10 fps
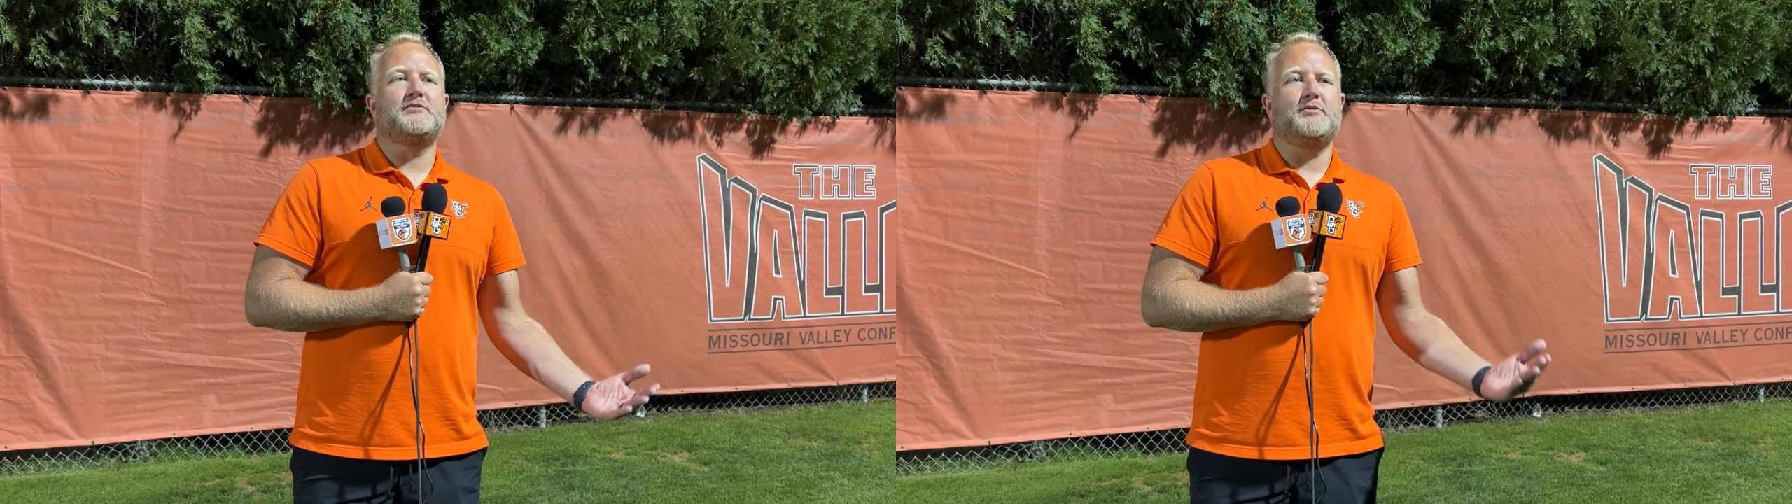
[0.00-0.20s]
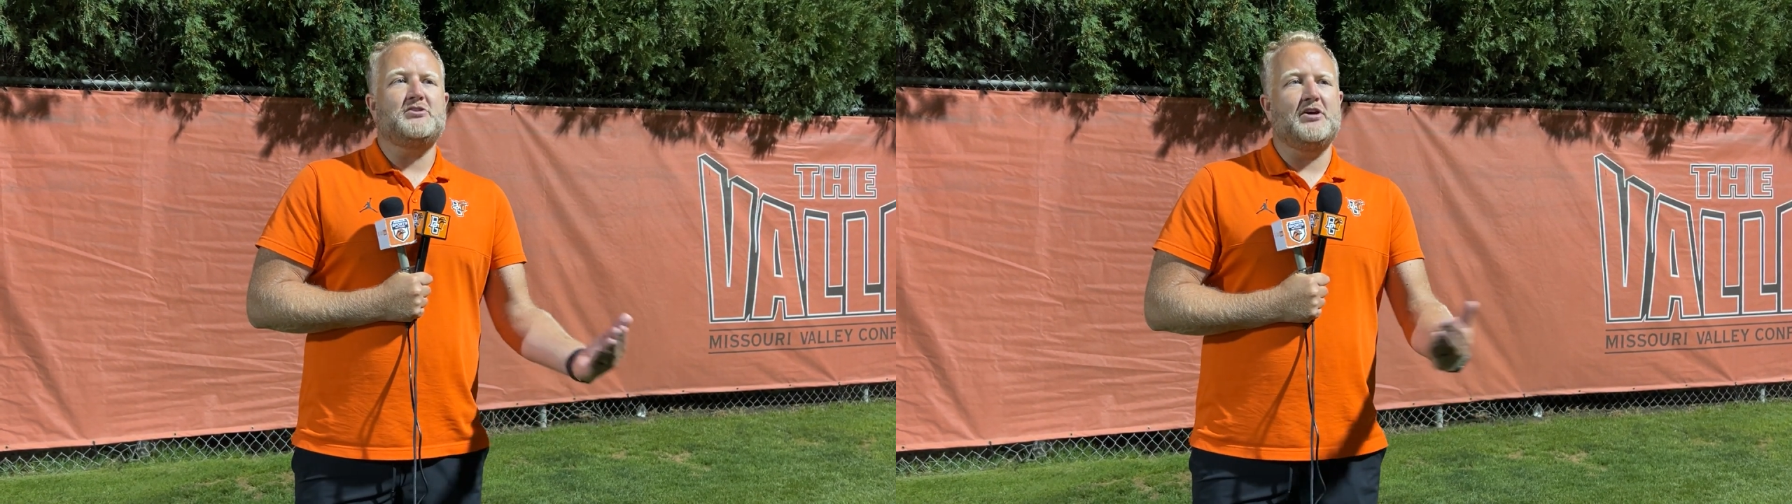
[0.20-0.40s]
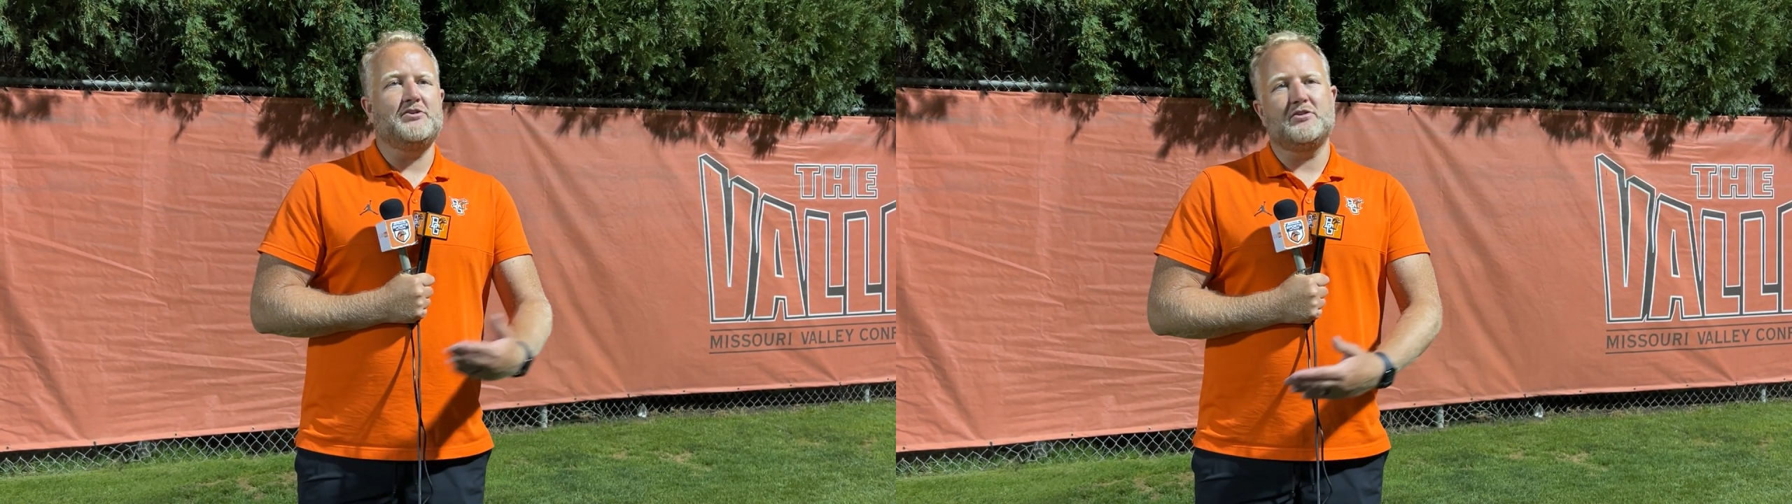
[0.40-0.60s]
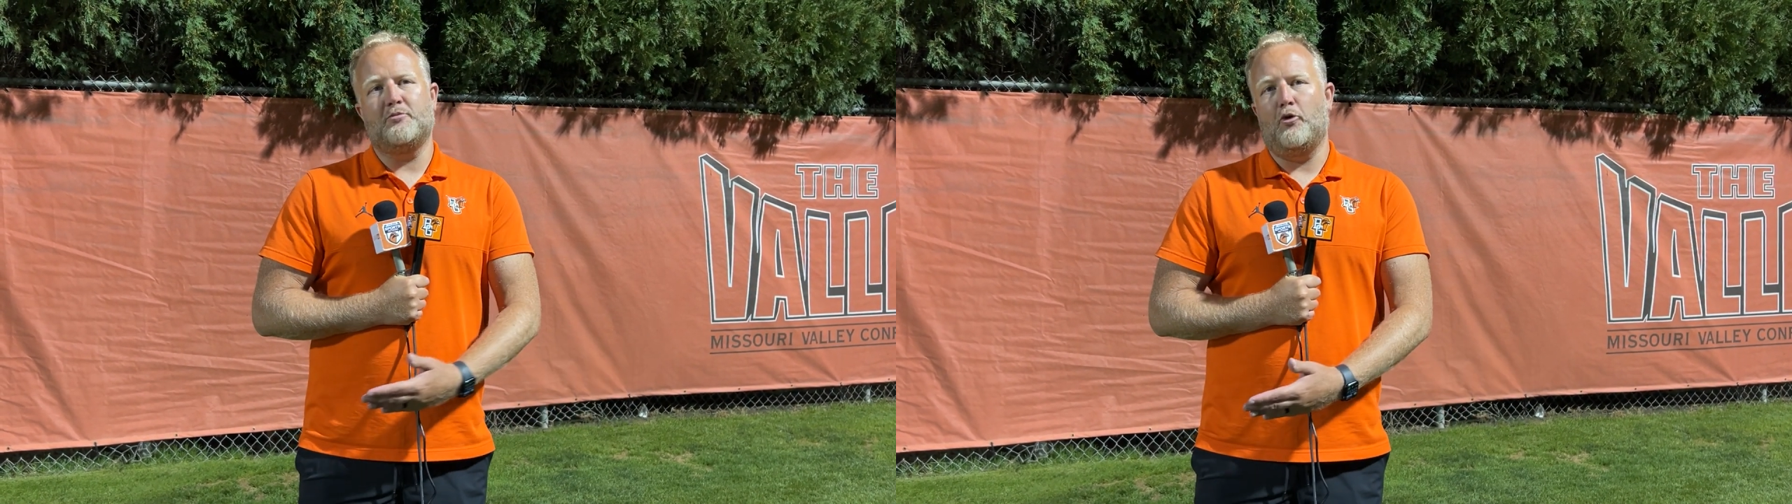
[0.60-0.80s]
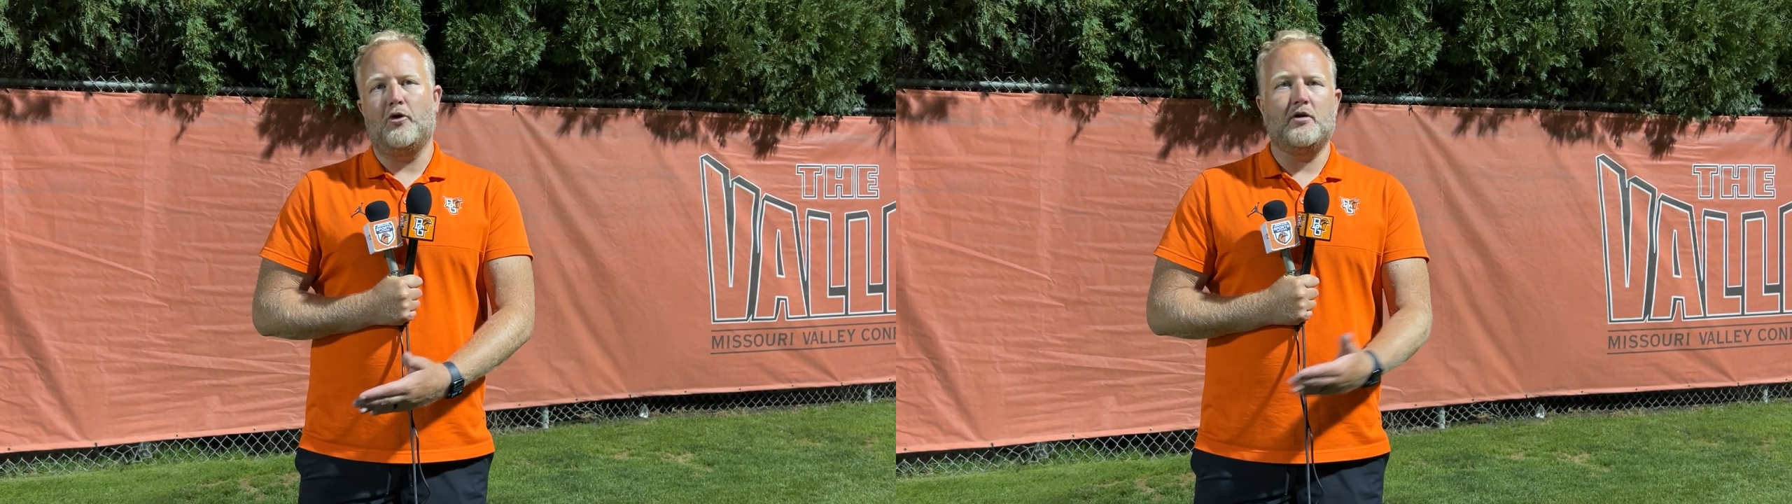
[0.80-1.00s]
to be changing the
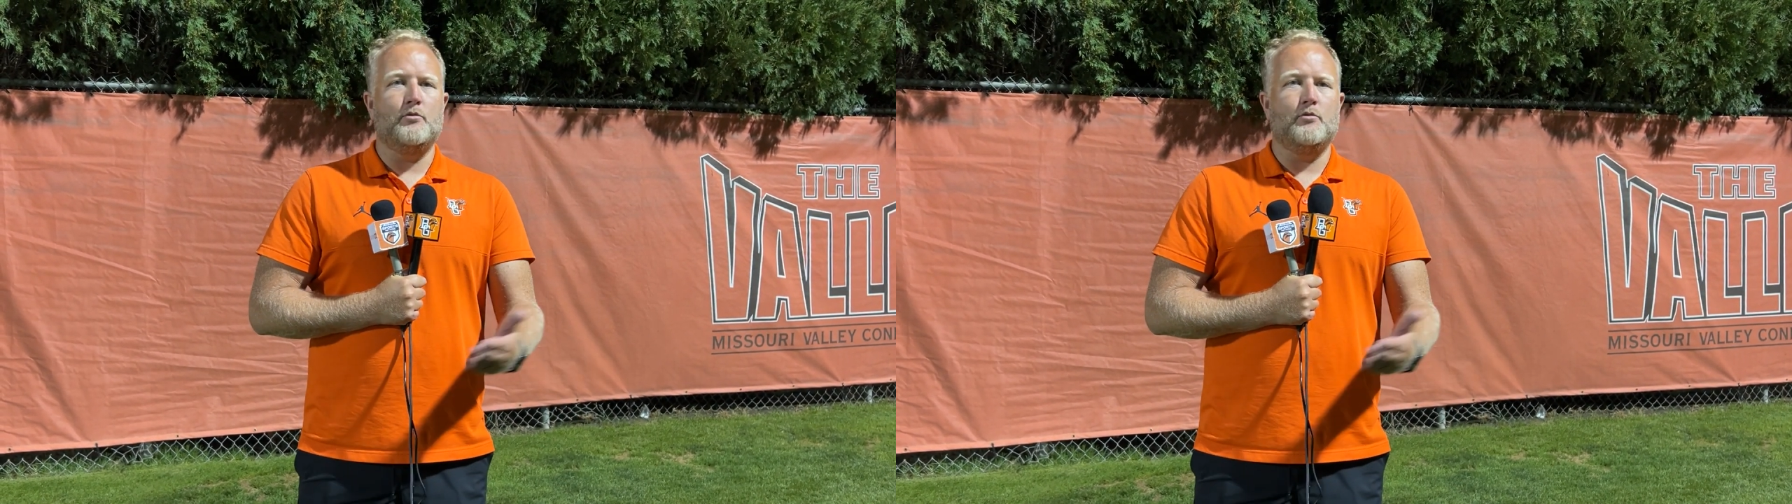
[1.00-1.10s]
point,